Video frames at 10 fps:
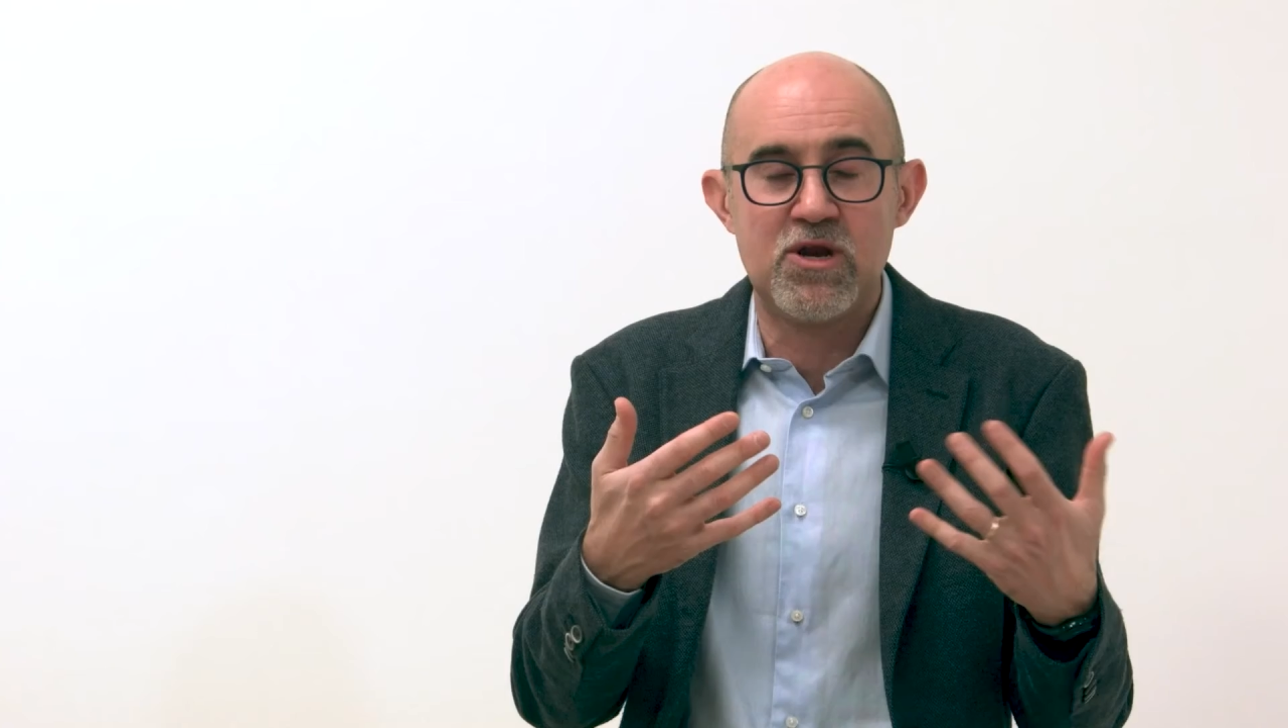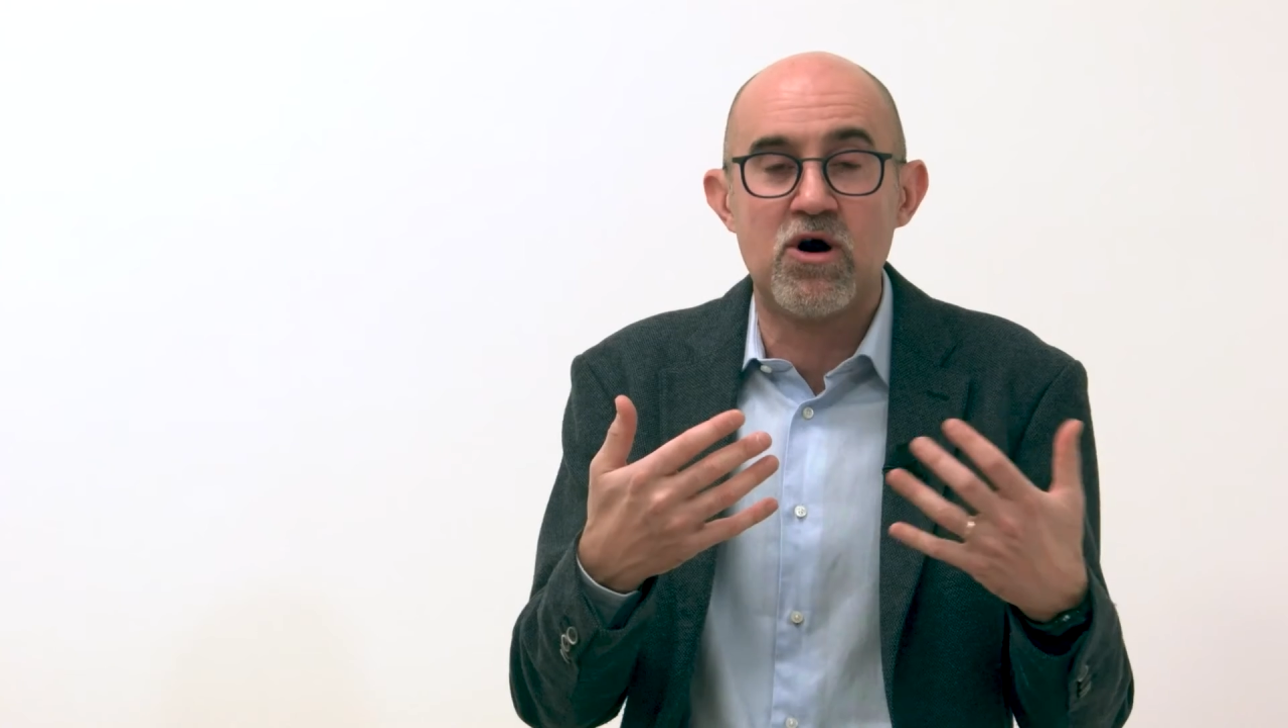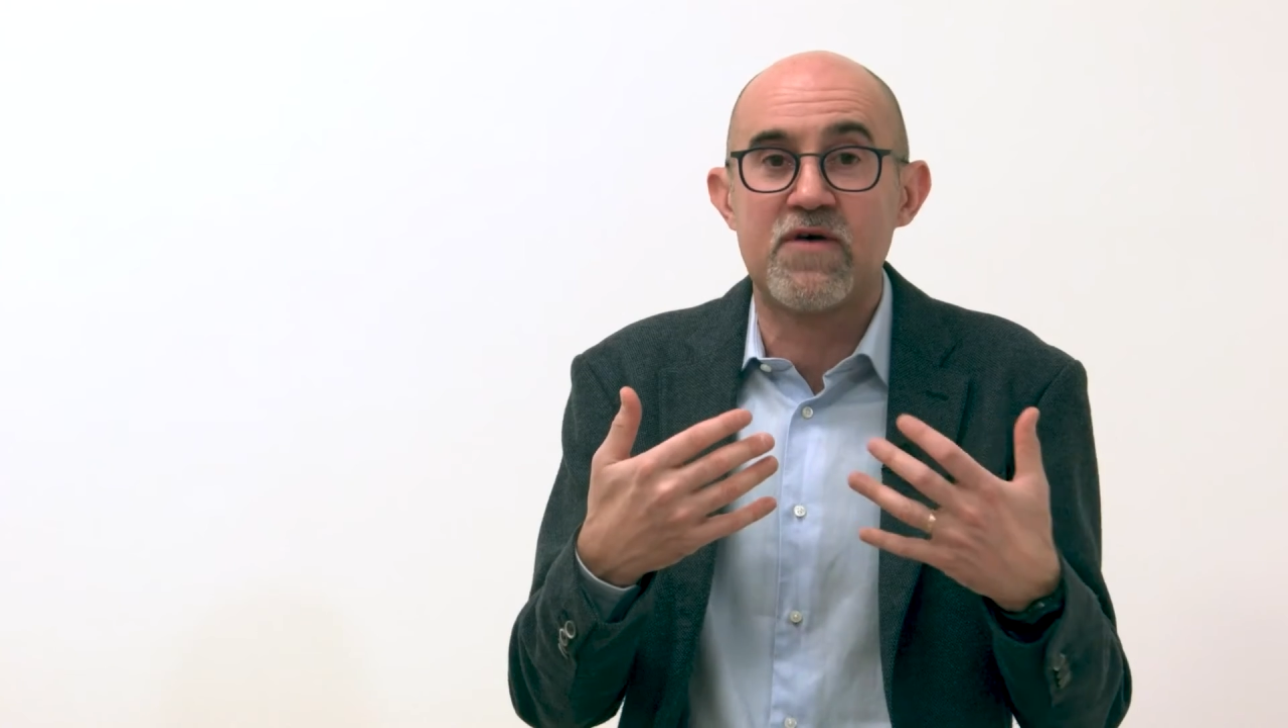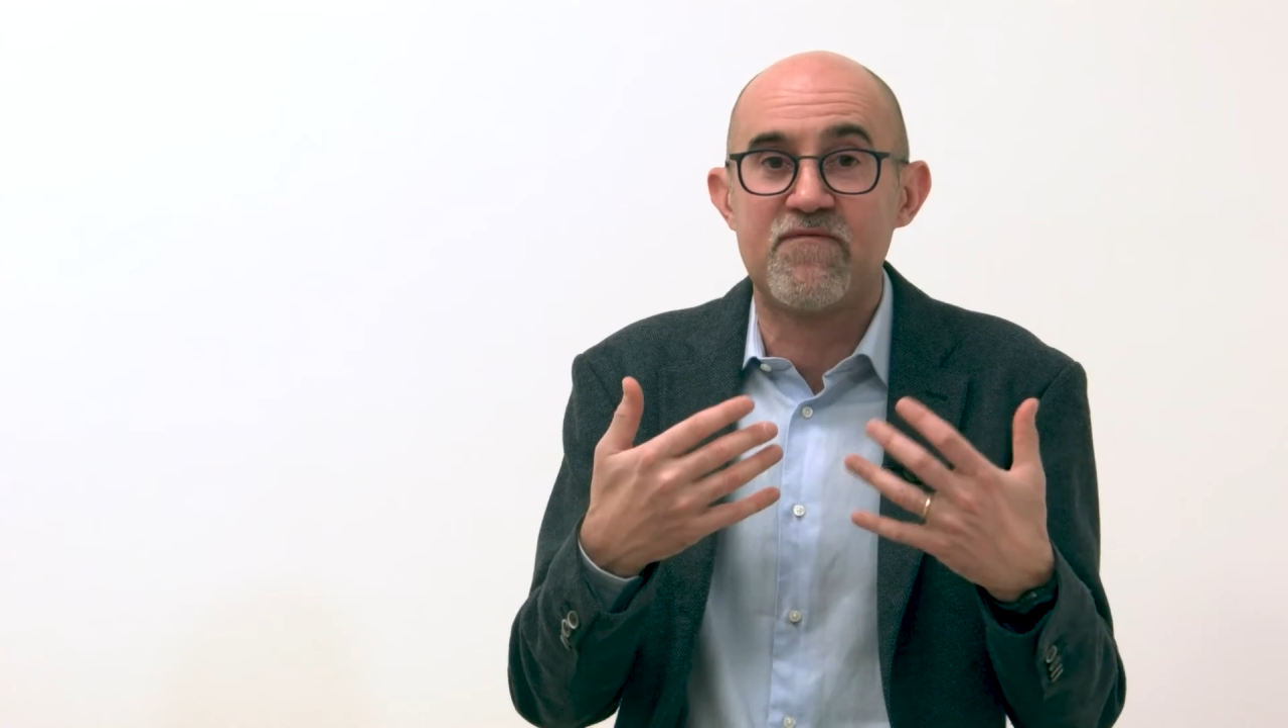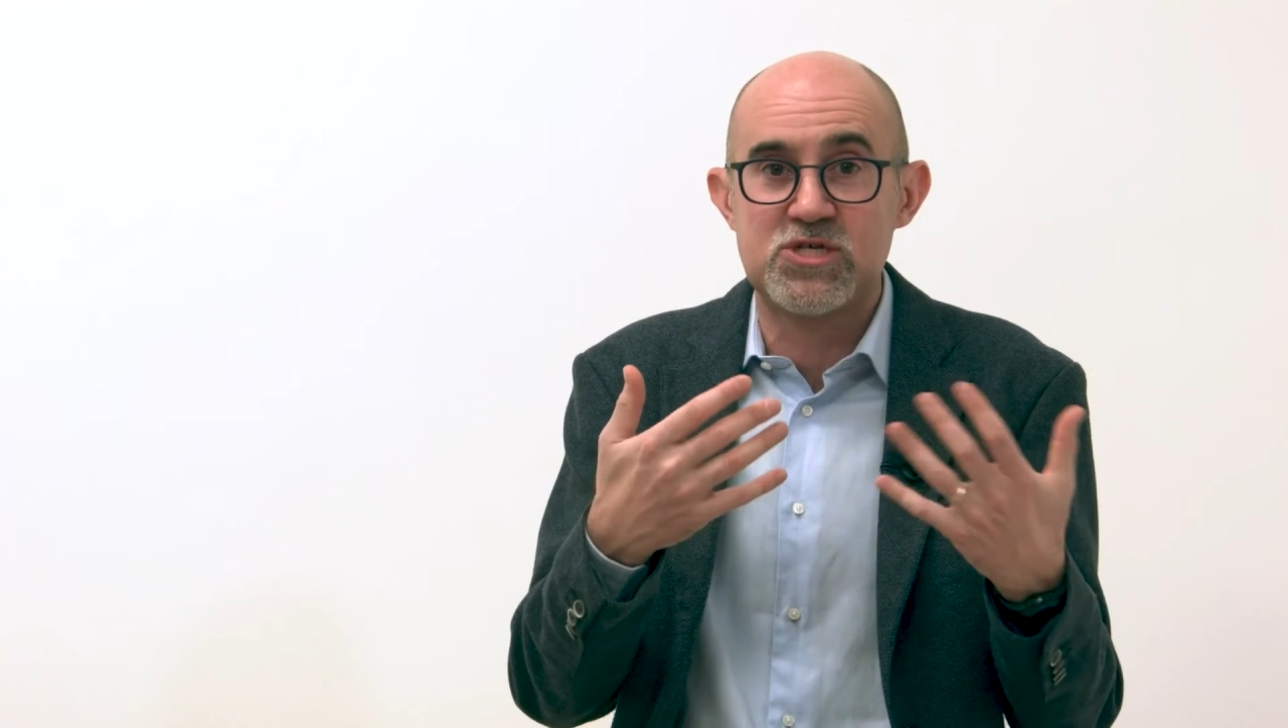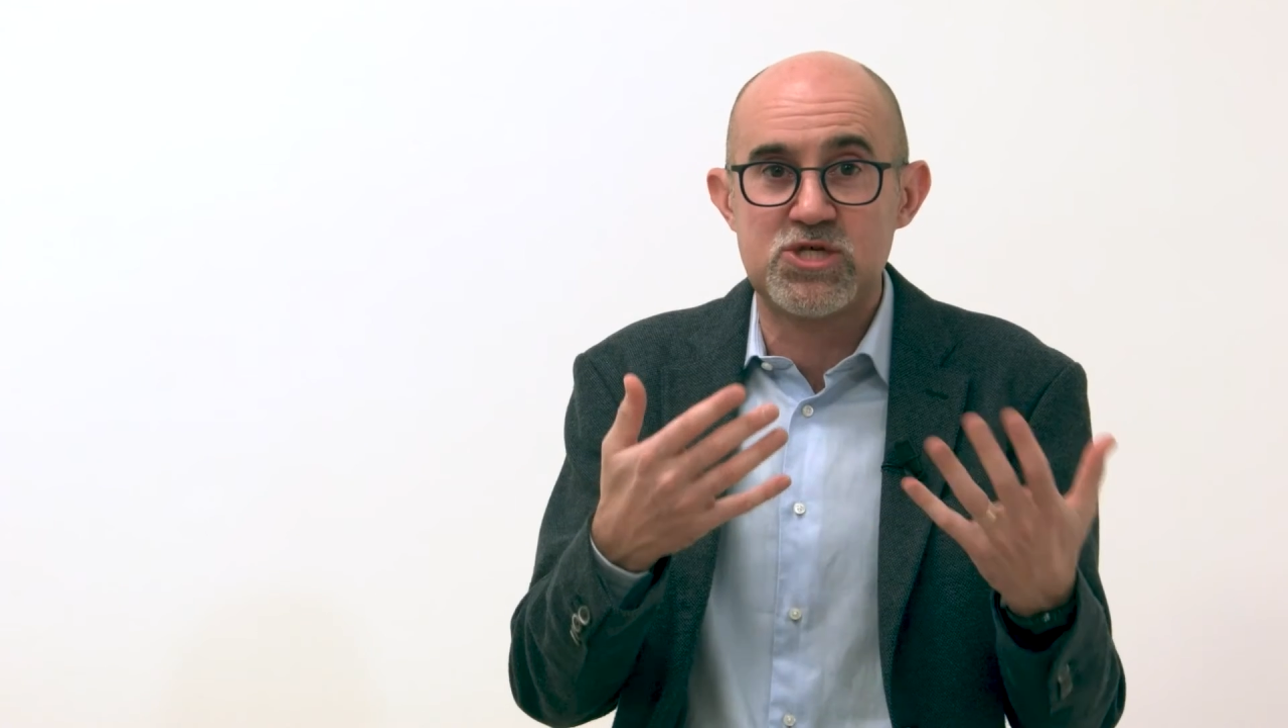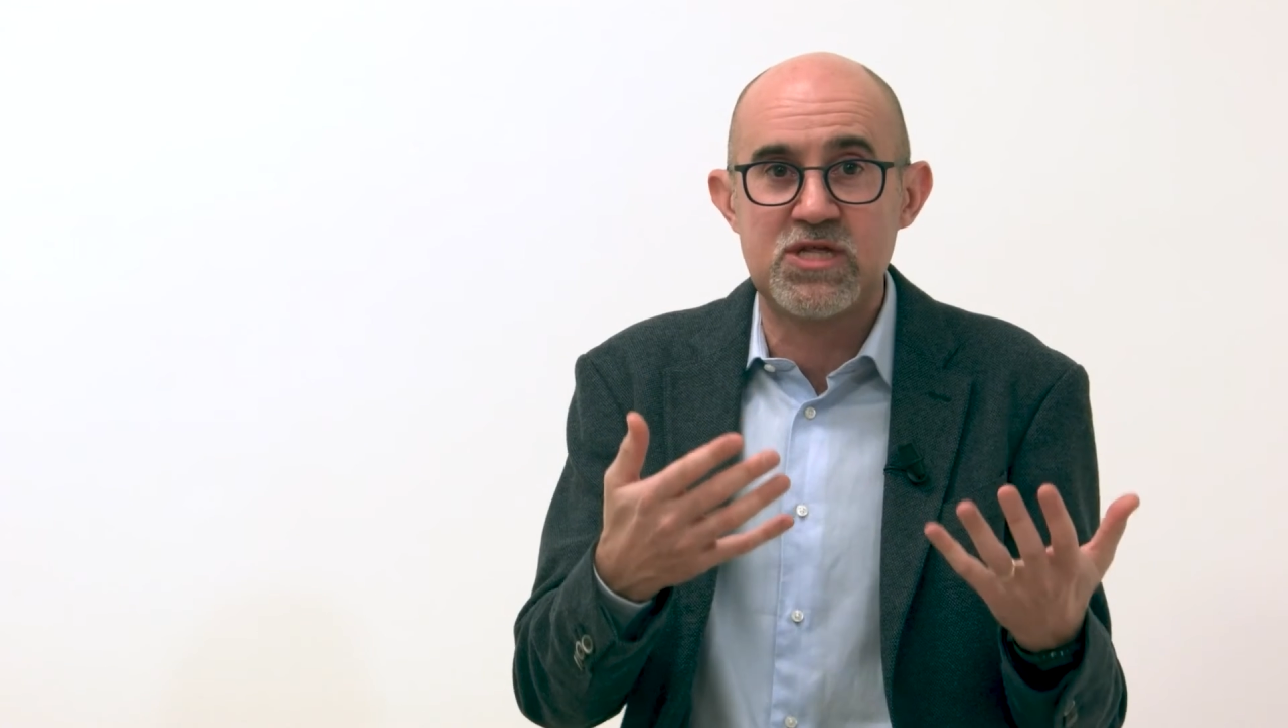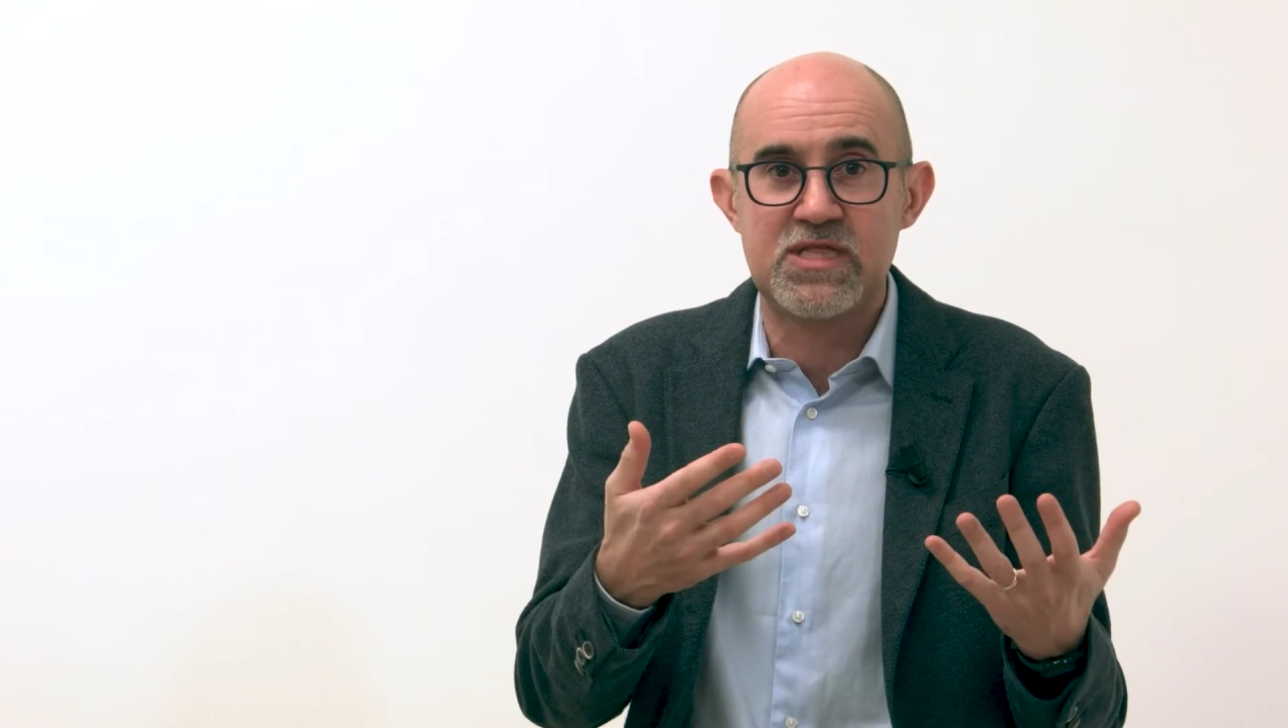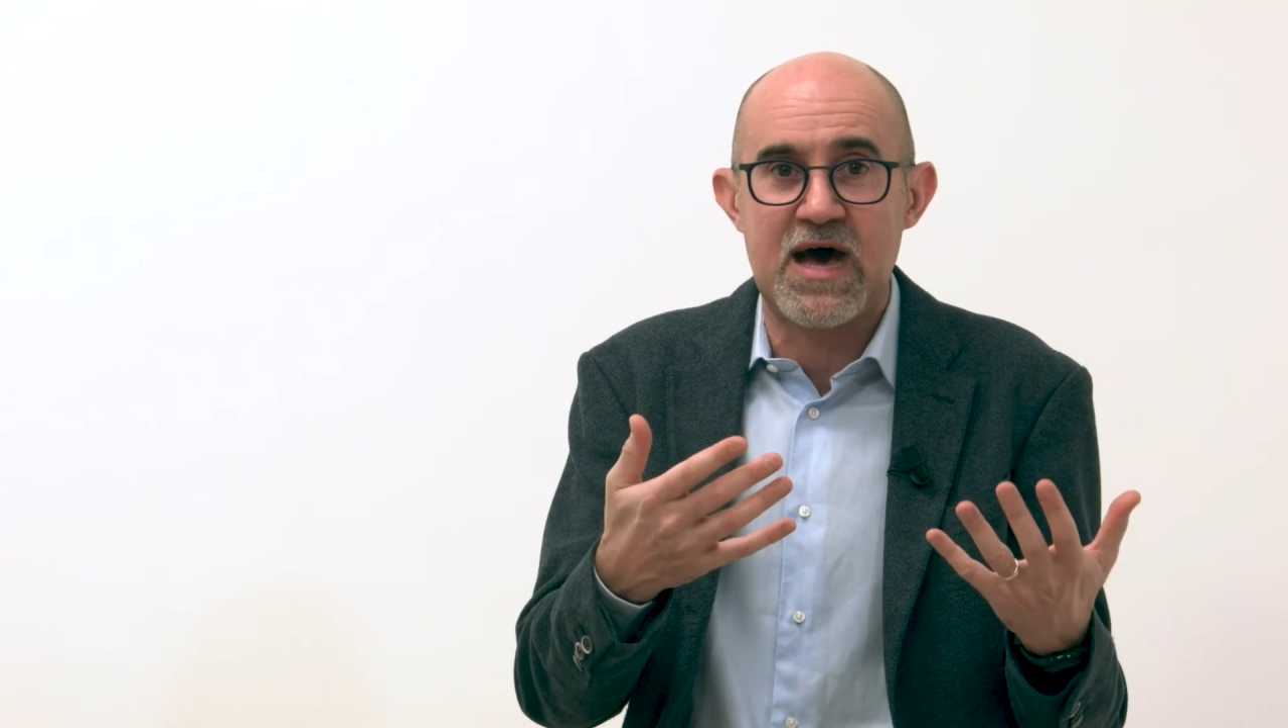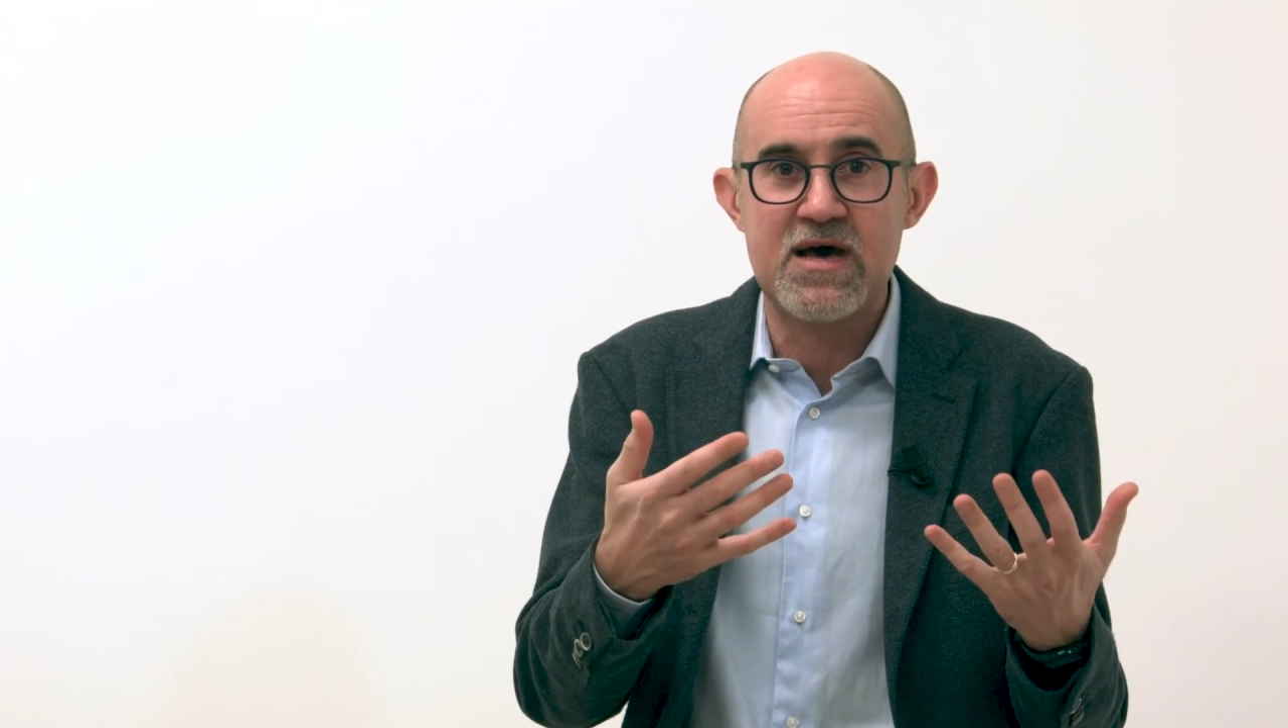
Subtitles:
easy for them